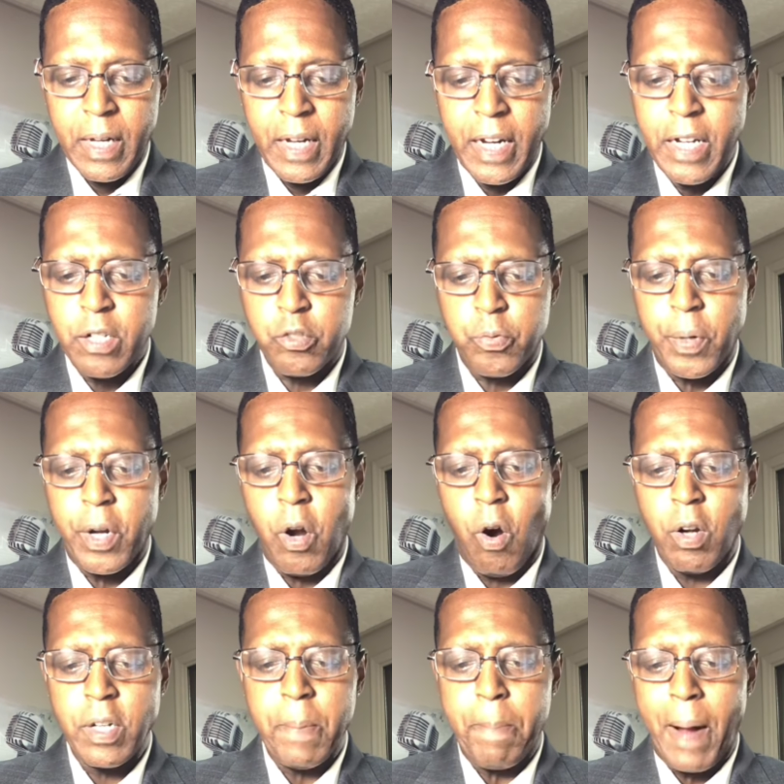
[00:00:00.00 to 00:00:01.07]
He is
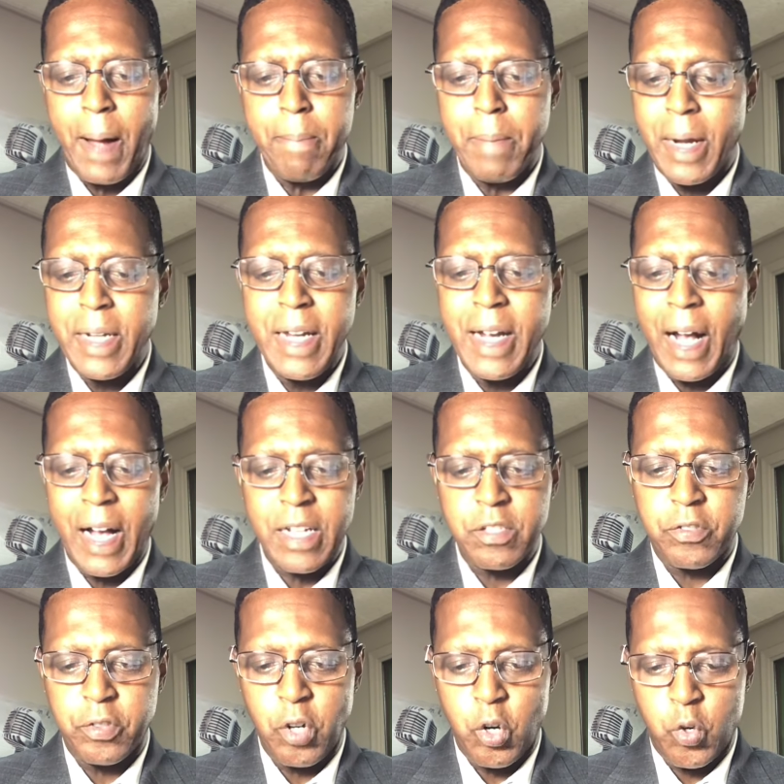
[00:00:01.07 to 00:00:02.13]
regarded by many as
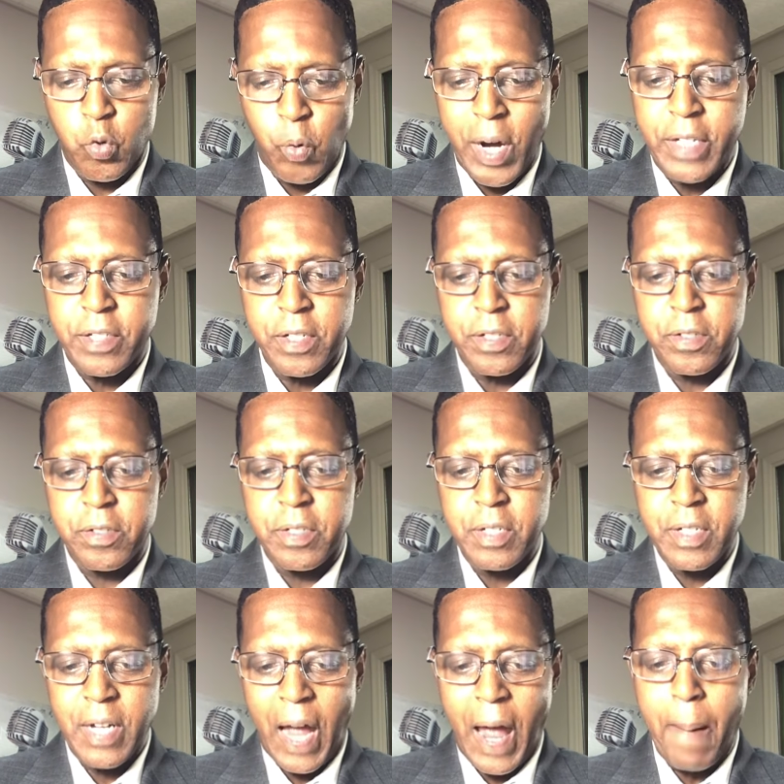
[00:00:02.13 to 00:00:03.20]
the greatest
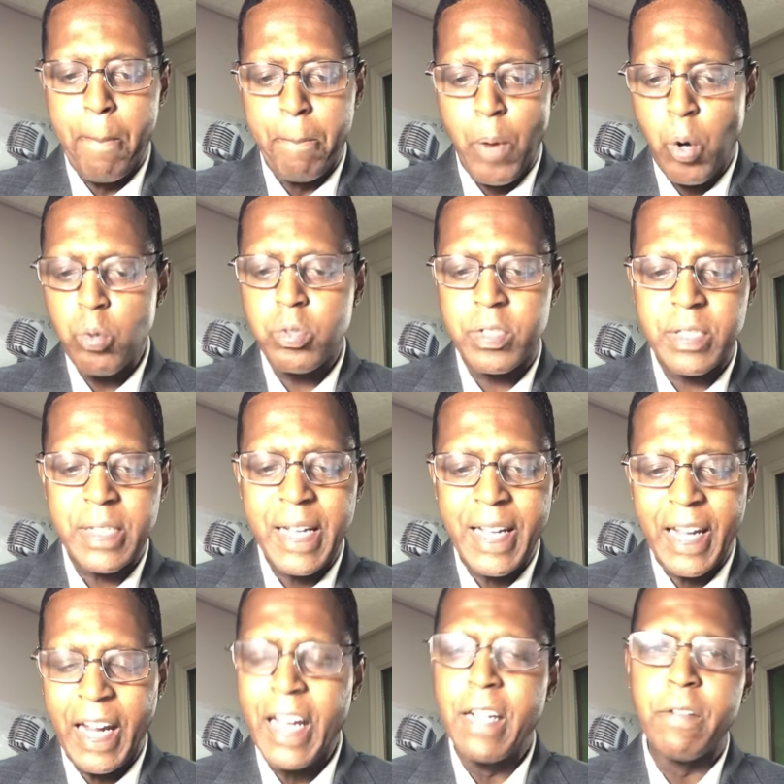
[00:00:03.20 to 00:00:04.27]
and most
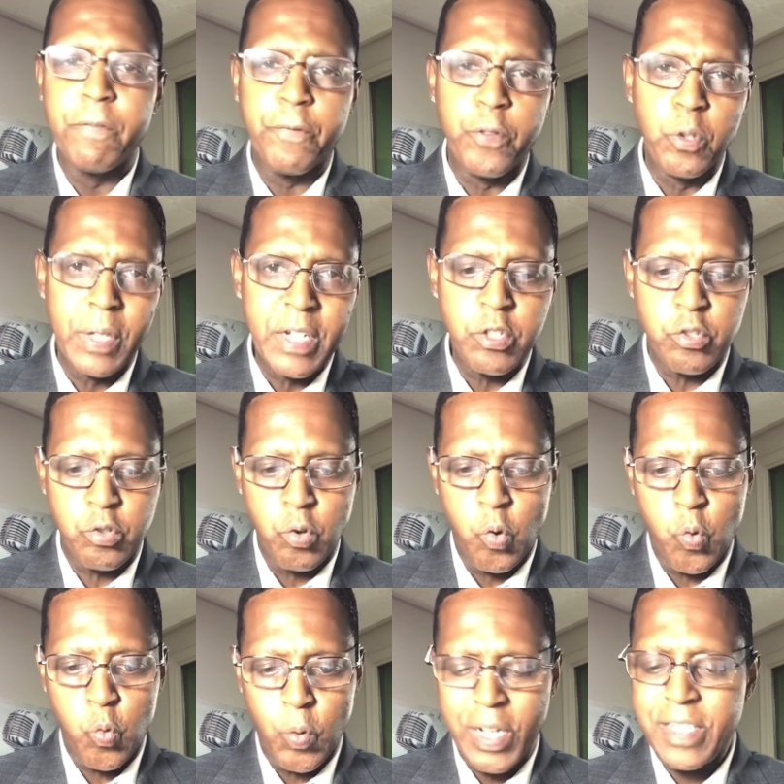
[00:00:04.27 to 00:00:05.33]

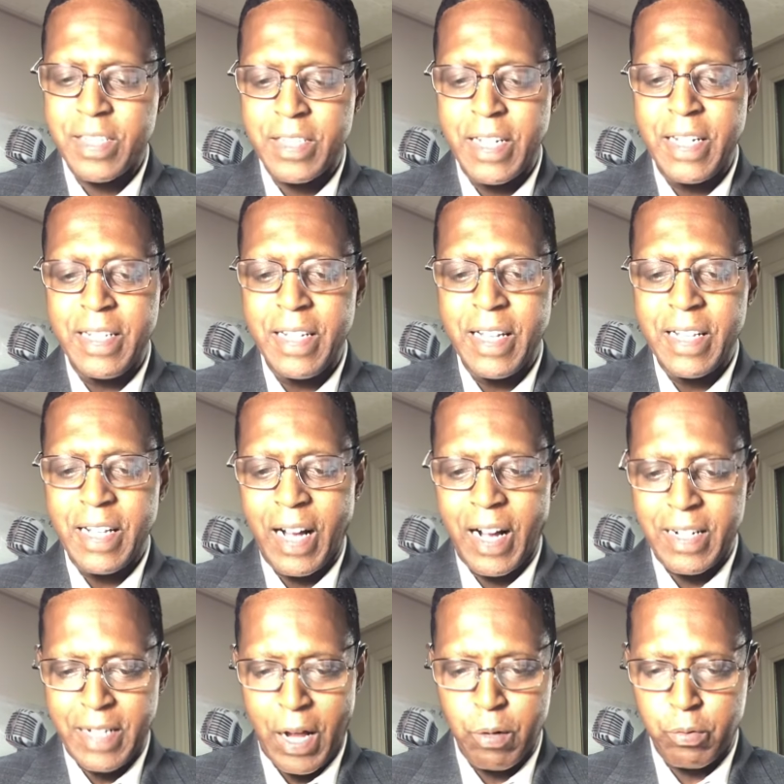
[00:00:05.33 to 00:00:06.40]
influential wrestling
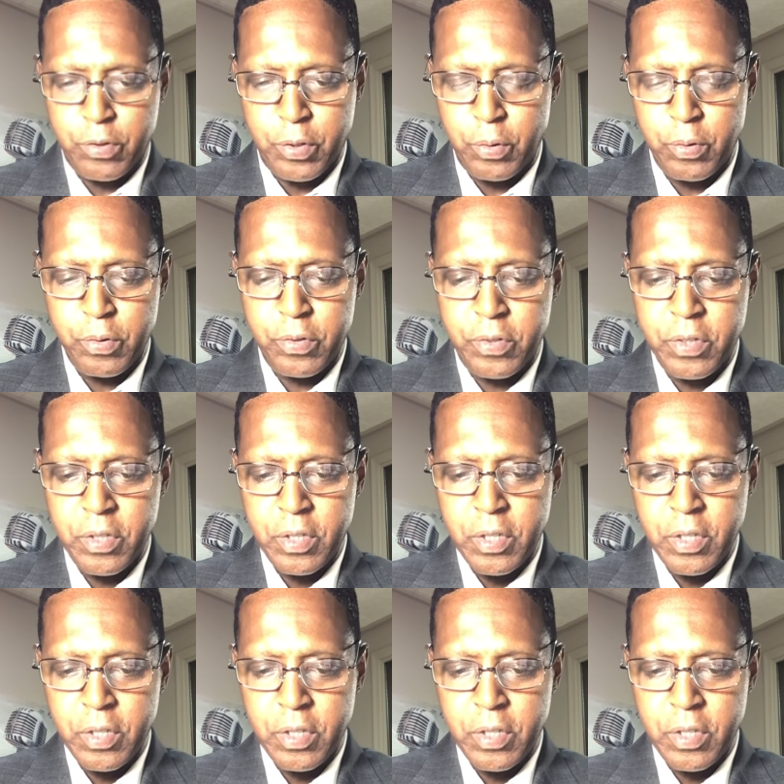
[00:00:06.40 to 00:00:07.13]
announcers.